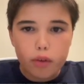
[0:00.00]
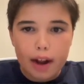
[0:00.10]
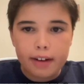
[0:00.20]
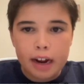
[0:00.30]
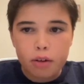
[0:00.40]

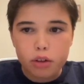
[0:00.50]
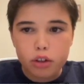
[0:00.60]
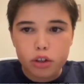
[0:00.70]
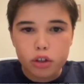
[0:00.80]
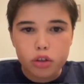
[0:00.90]
Right now
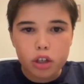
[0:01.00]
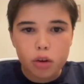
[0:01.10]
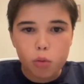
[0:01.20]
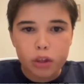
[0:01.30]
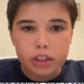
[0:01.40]
you're
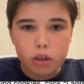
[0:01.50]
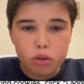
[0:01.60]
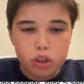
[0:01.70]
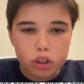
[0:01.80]
using Windows,